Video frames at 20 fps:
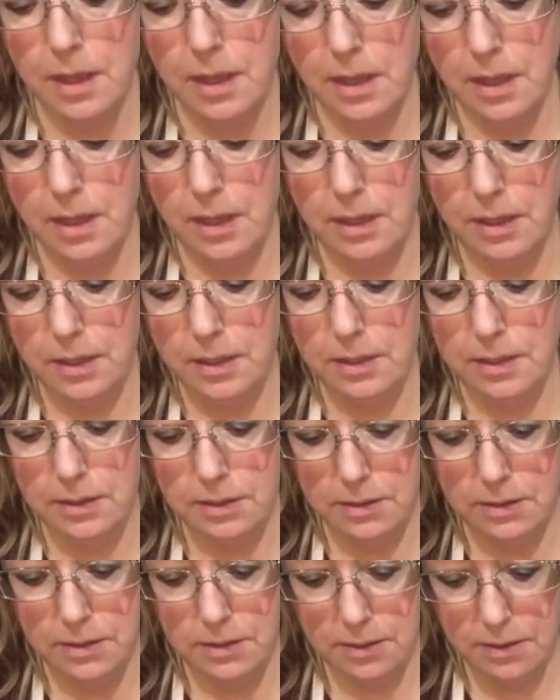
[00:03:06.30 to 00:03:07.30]
And
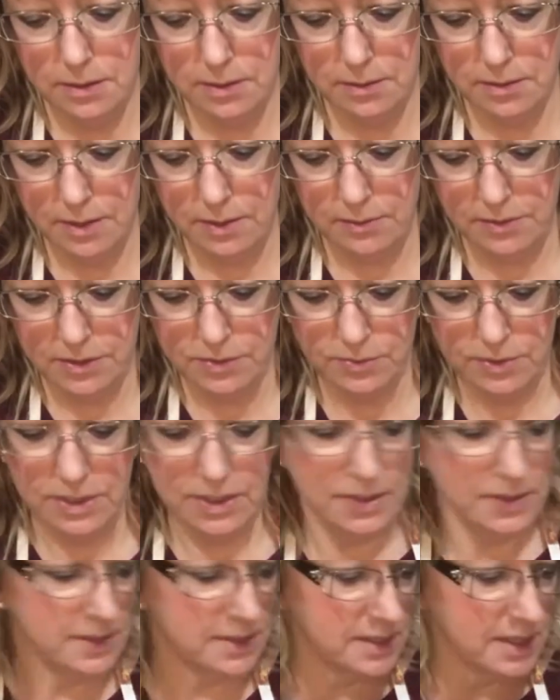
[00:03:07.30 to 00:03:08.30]
I just want to
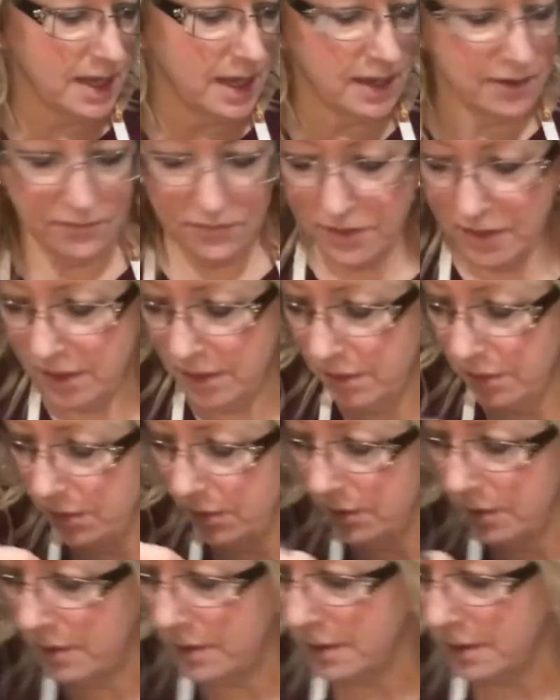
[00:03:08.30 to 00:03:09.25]
get this out of here.